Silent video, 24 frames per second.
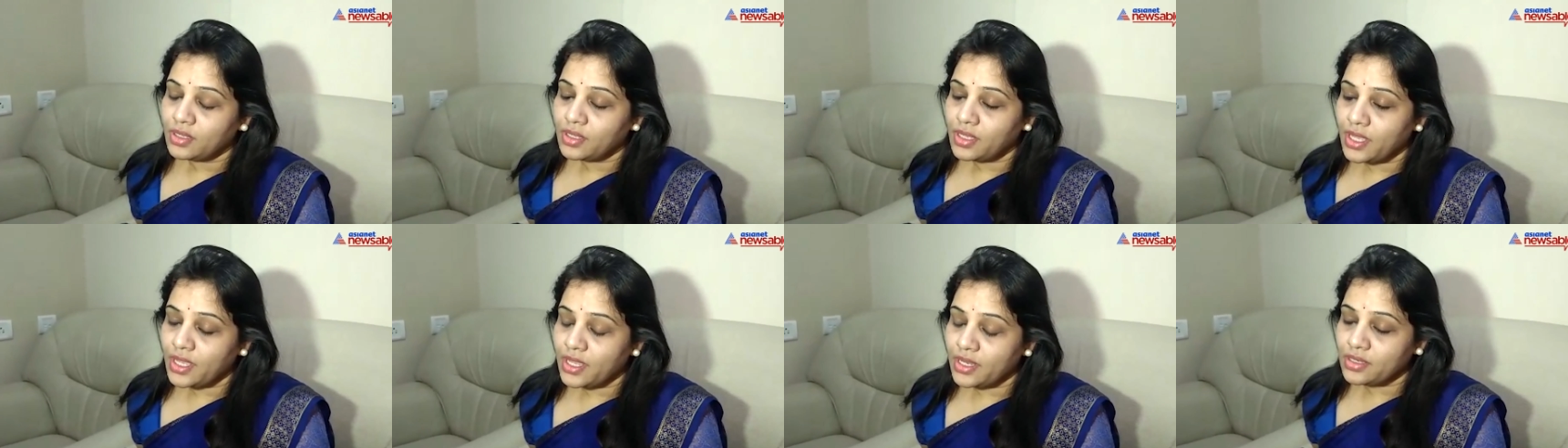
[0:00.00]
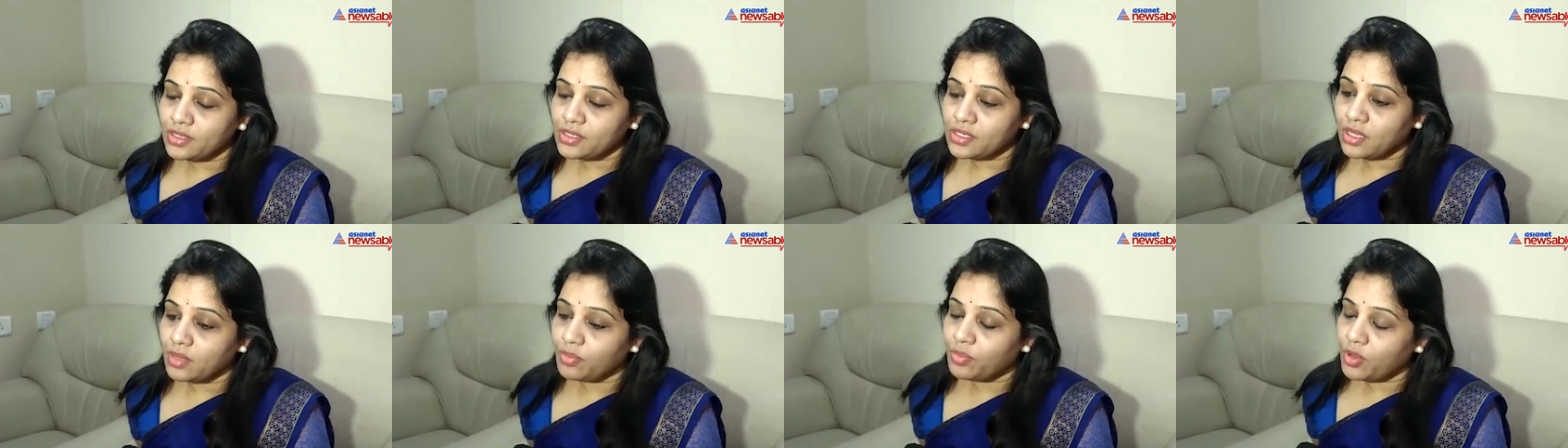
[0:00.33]

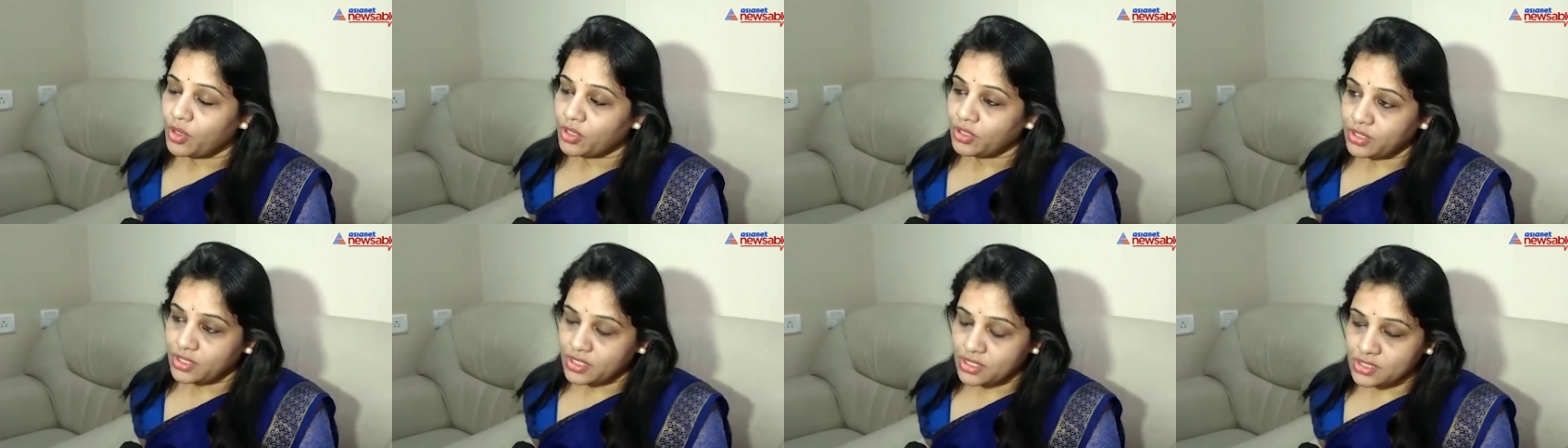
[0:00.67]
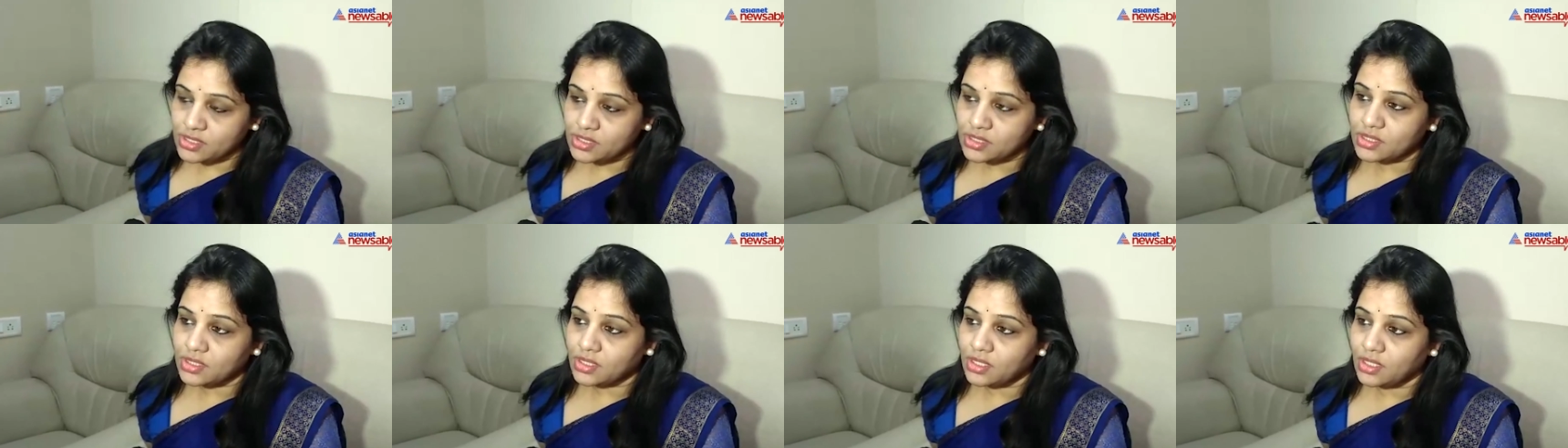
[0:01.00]
And upon
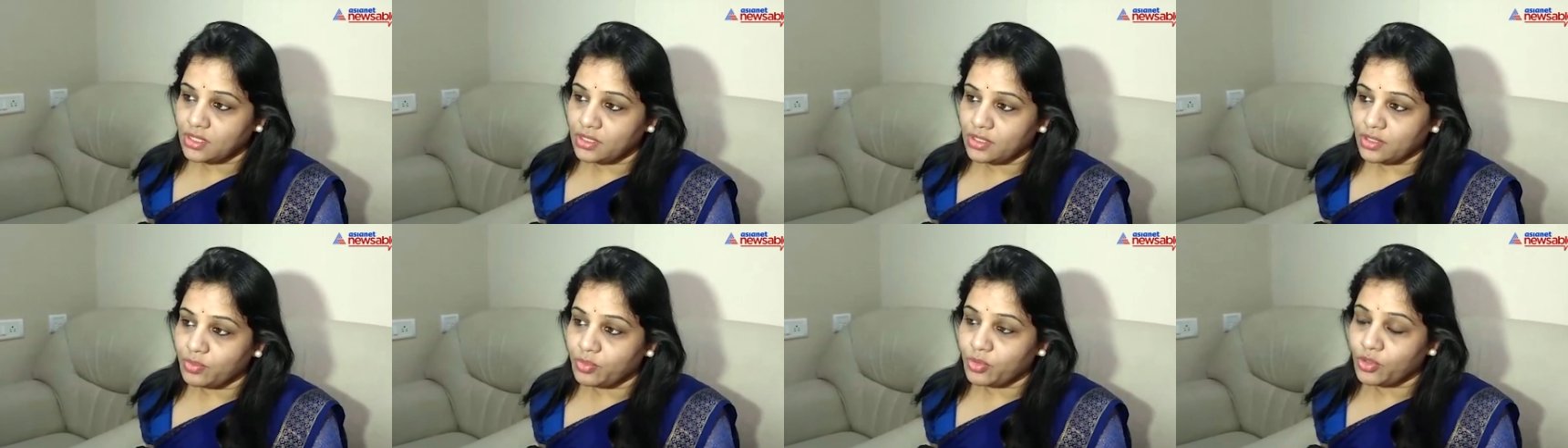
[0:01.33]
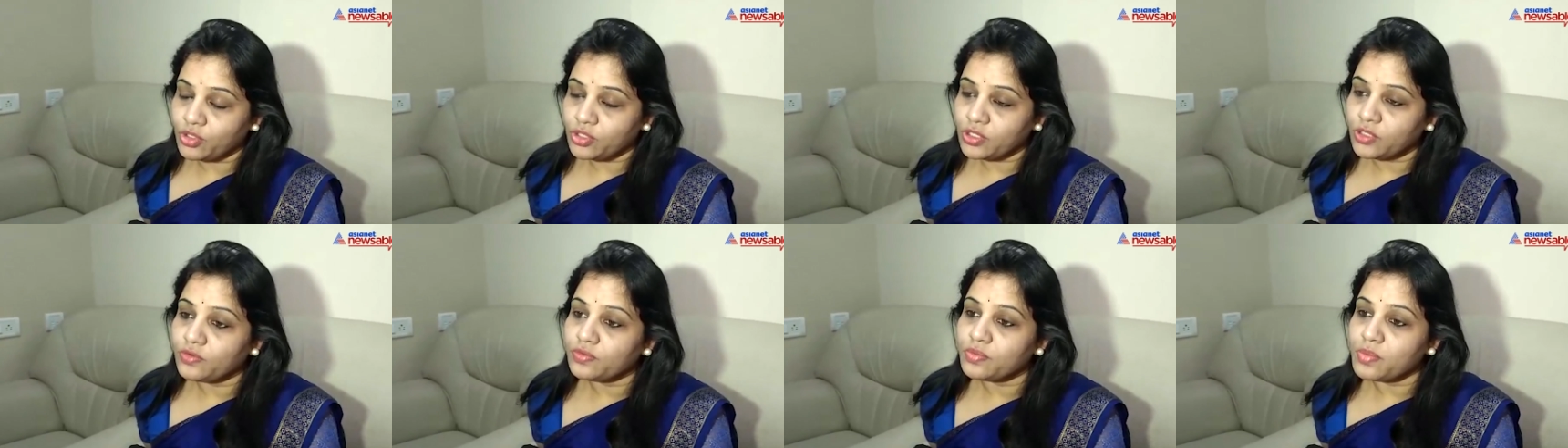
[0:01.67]
this uh,
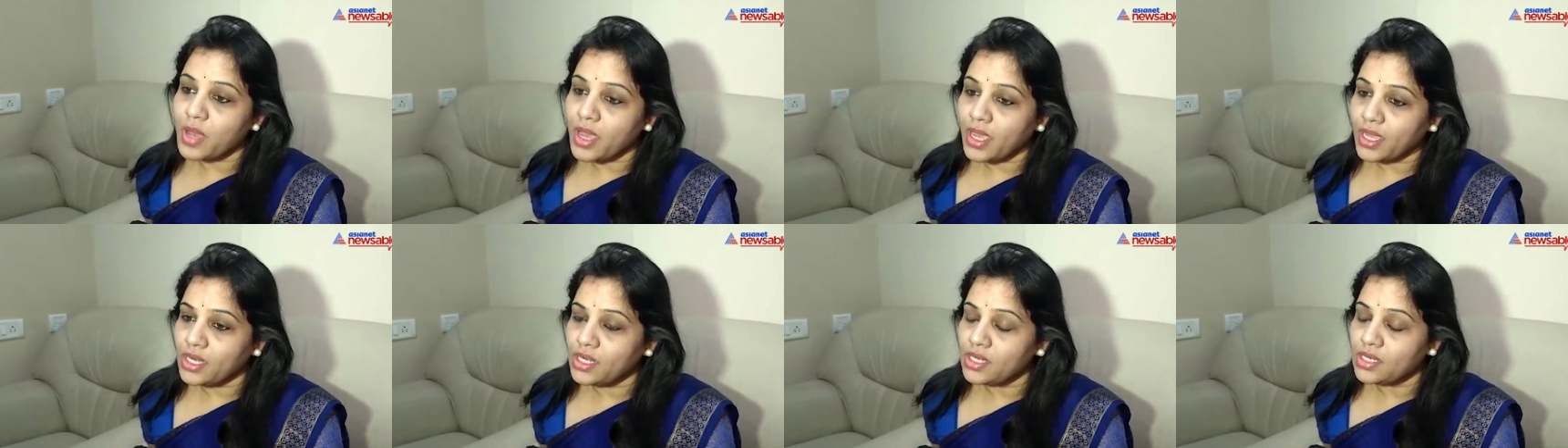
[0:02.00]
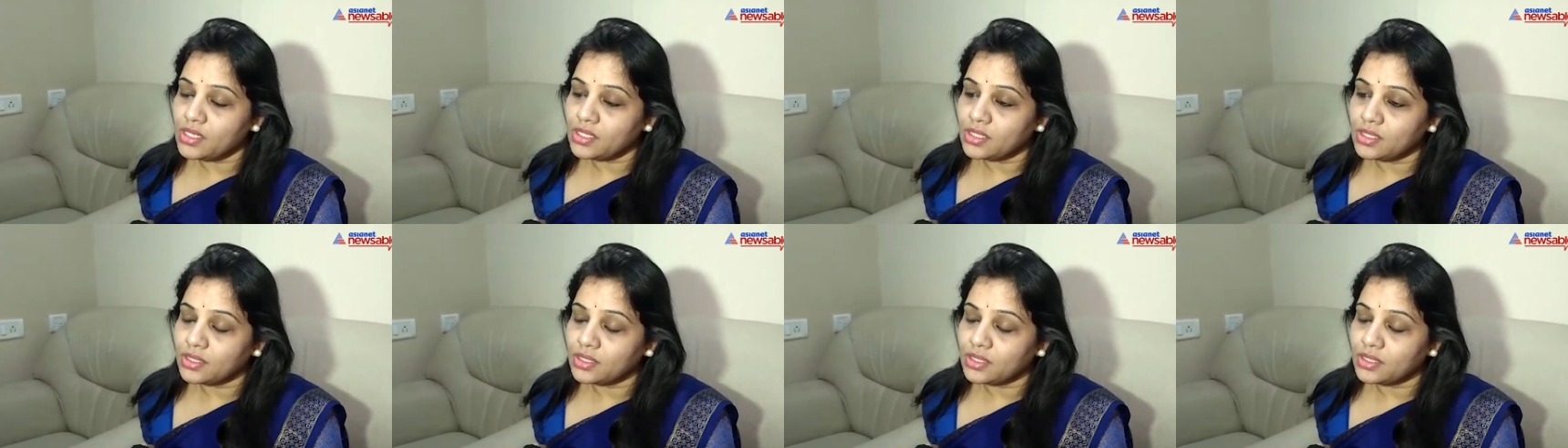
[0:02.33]
report of mine,